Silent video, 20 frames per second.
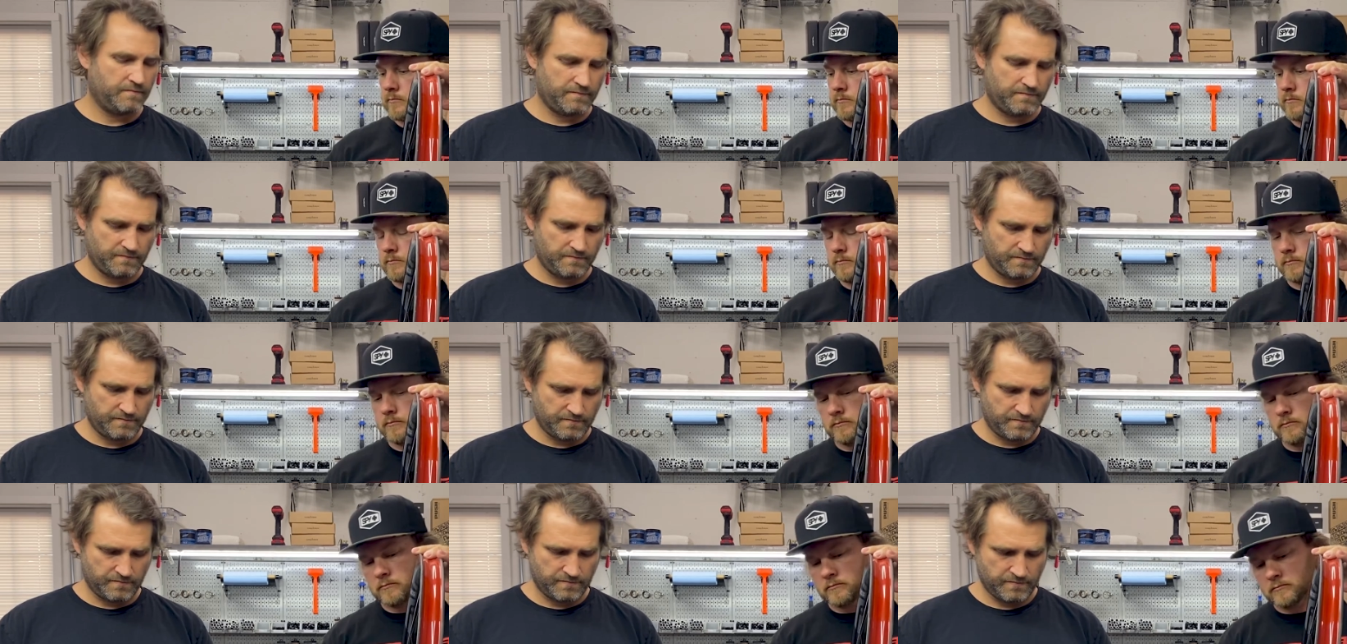
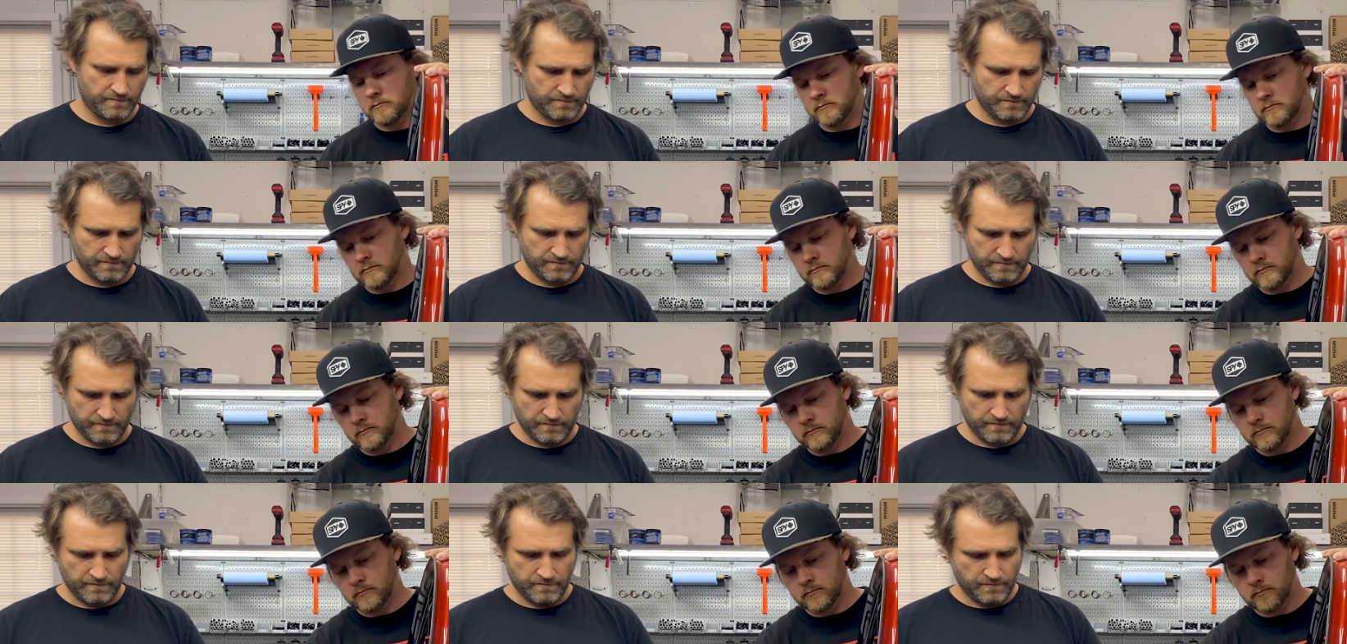
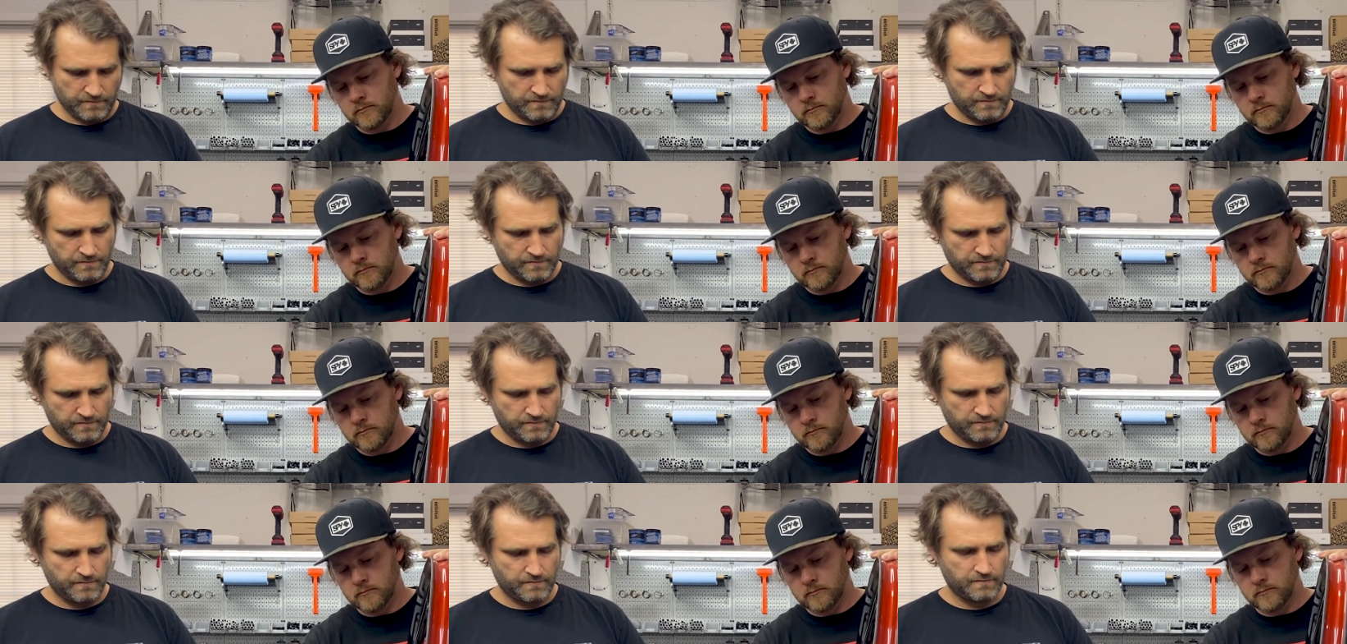
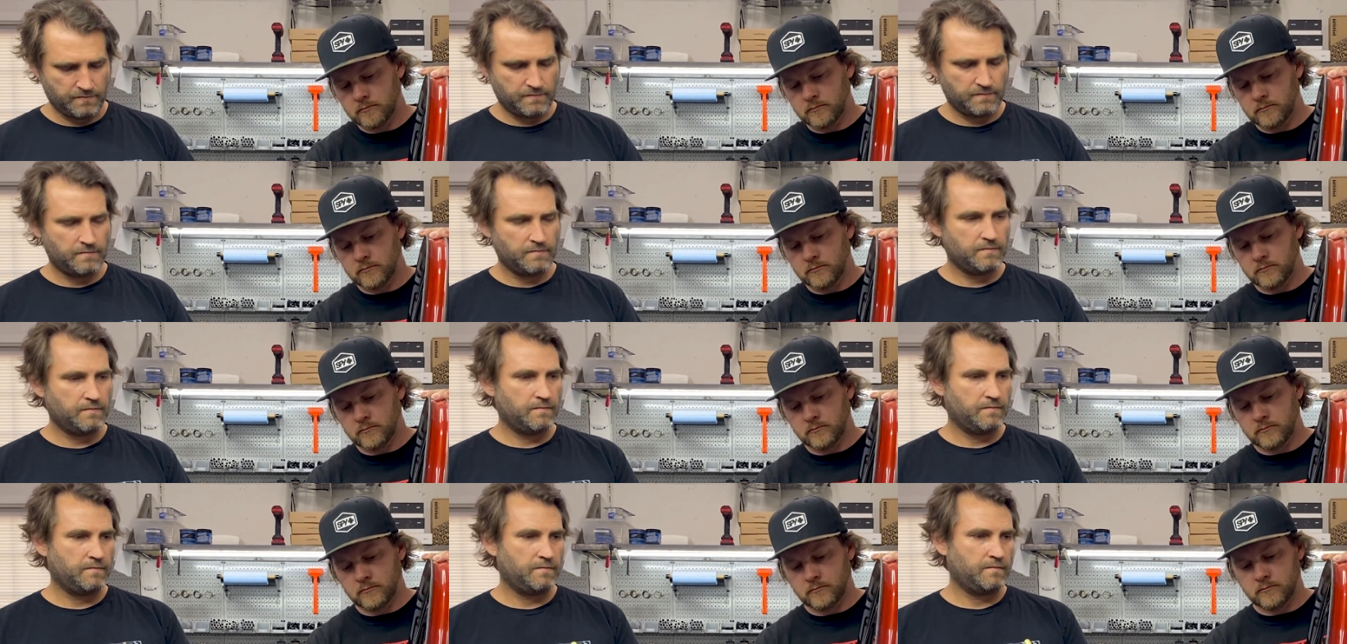
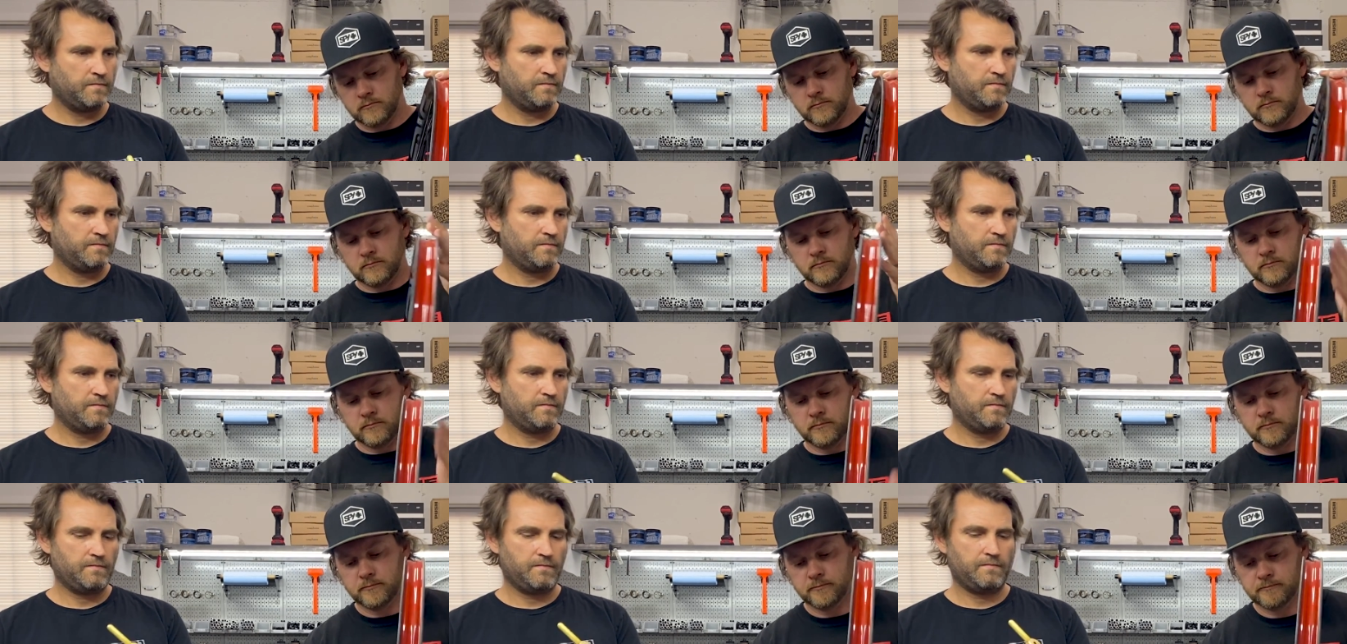
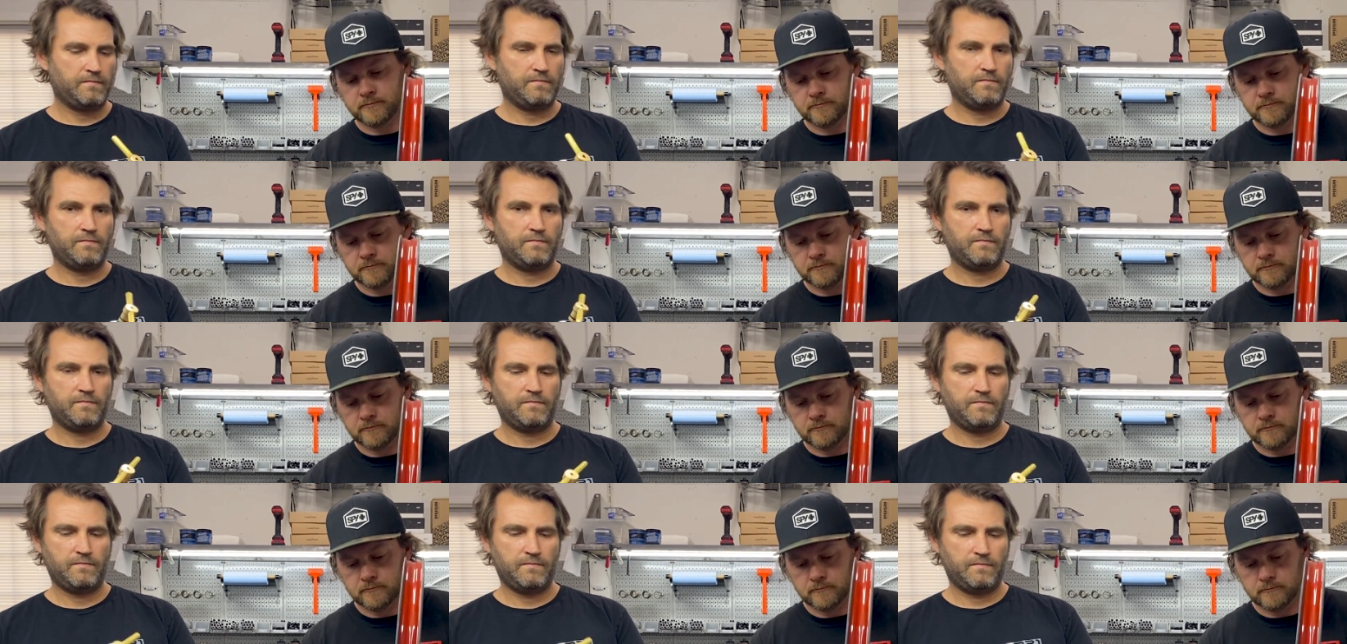
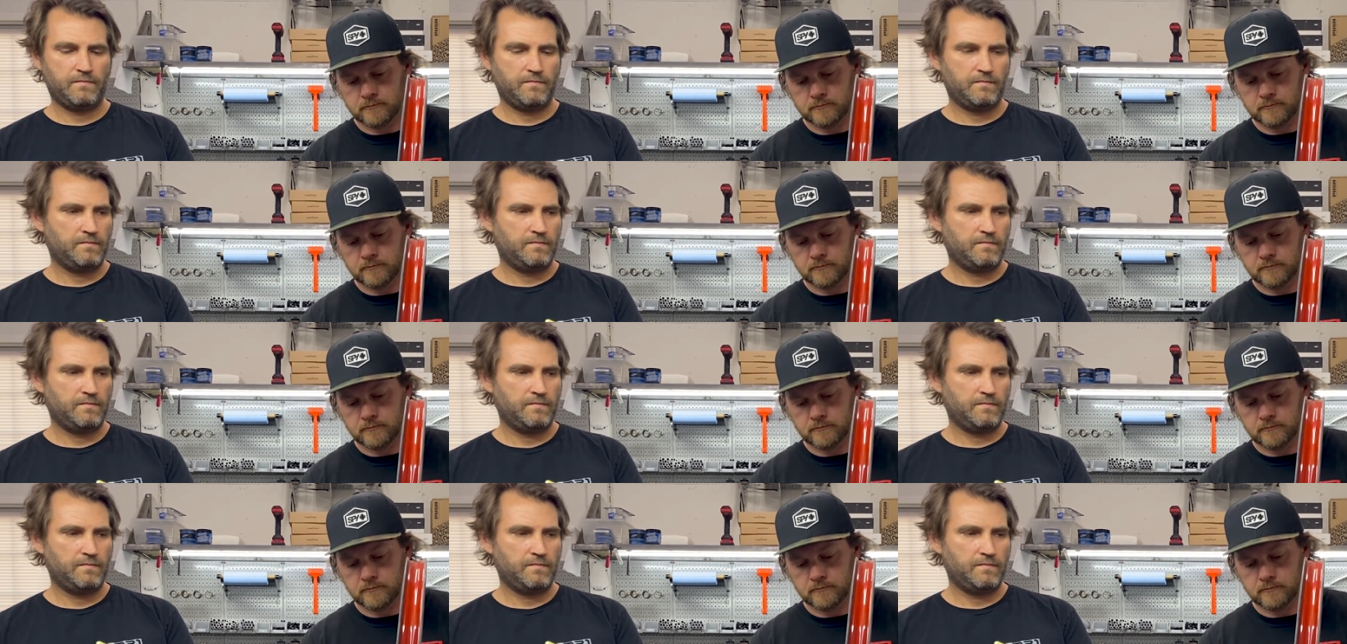(silence)